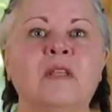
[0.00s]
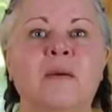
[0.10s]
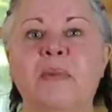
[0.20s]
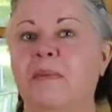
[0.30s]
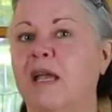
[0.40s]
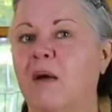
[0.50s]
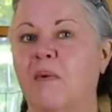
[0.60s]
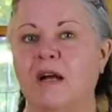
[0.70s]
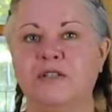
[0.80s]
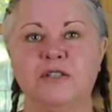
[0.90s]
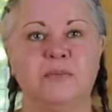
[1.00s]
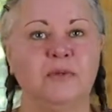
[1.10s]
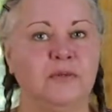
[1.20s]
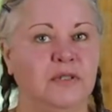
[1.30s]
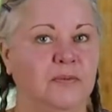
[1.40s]
maybe I watch some
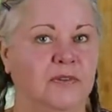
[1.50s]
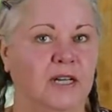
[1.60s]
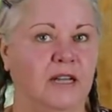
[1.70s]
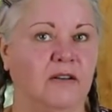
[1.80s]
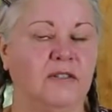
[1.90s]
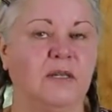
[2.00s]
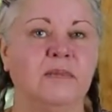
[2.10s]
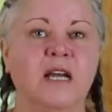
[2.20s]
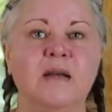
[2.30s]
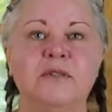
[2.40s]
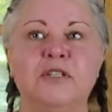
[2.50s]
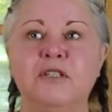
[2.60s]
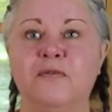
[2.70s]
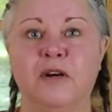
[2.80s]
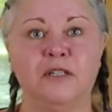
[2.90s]
YouTube videos, sometimes
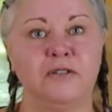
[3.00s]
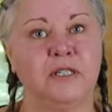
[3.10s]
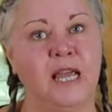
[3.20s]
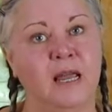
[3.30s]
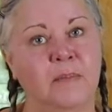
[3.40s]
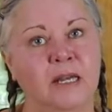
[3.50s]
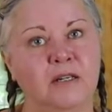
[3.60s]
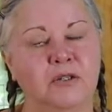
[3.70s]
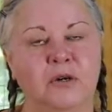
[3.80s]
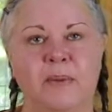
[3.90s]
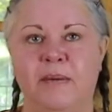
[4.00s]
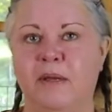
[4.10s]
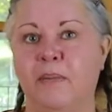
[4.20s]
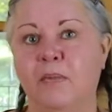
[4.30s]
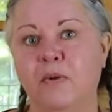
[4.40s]
just for entertainment or maybe
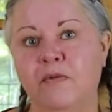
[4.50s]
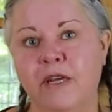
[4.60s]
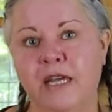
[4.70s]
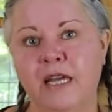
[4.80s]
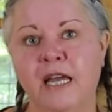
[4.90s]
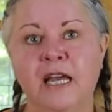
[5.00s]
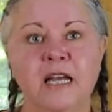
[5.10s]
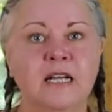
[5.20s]
a movie.